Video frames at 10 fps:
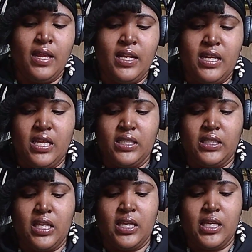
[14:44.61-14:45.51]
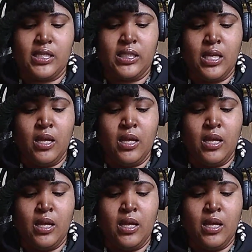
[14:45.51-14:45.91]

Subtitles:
This is